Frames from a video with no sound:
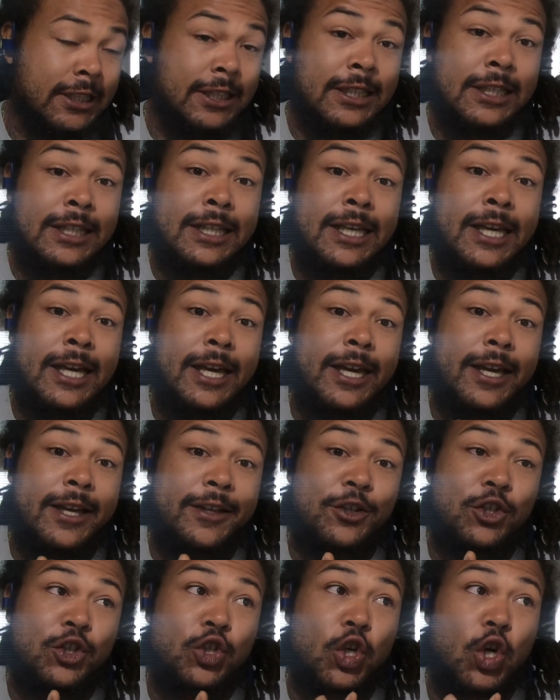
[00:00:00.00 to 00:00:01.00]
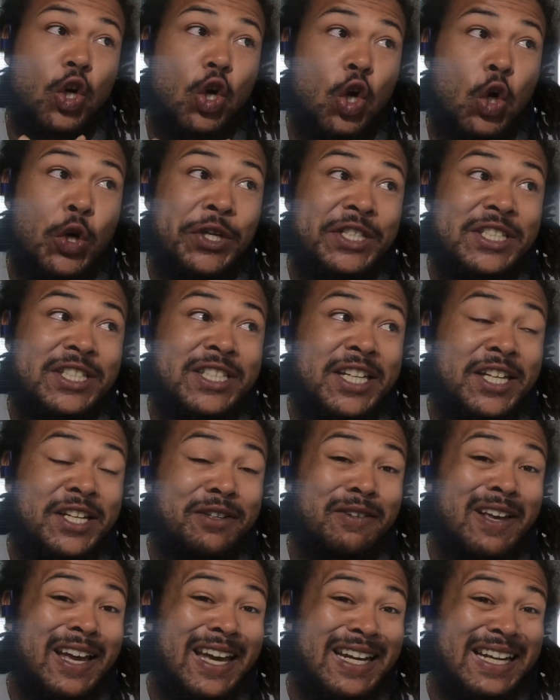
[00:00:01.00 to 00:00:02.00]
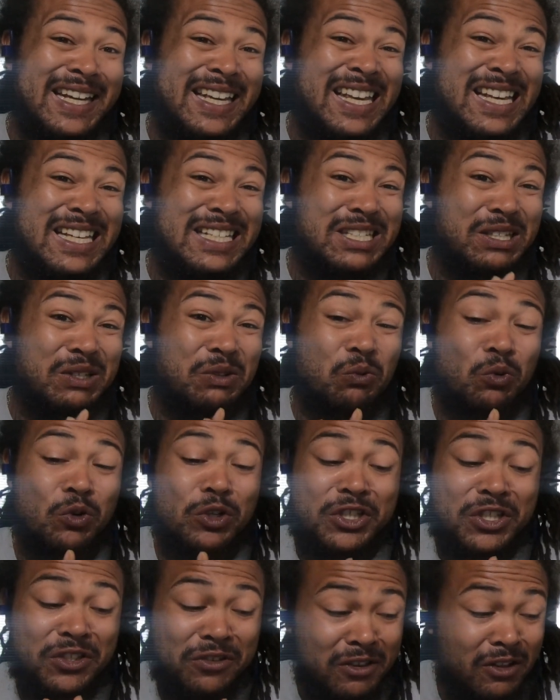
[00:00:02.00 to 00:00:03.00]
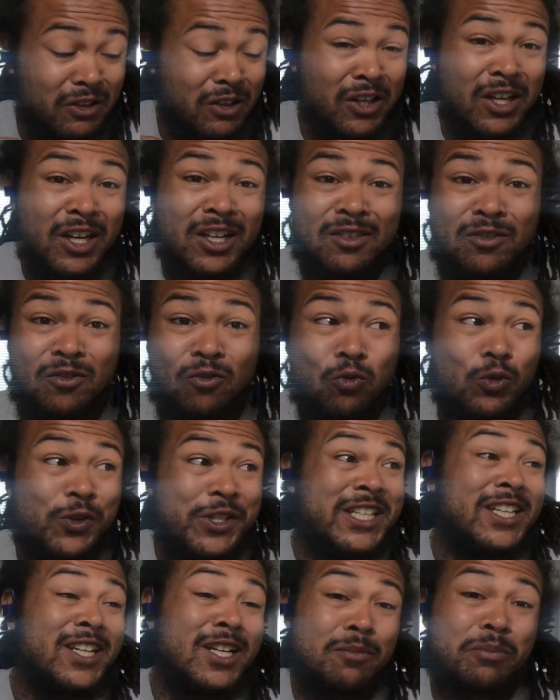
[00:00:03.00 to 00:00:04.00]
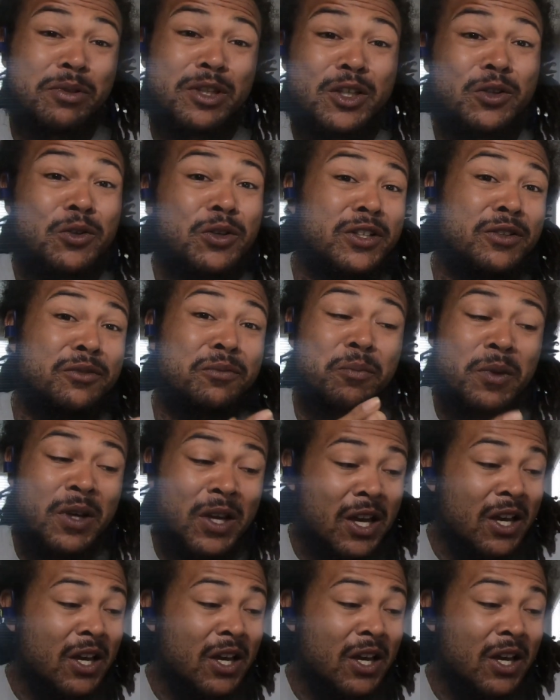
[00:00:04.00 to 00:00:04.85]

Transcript: yeah, so instead of kind of guessing which of the re-uploaded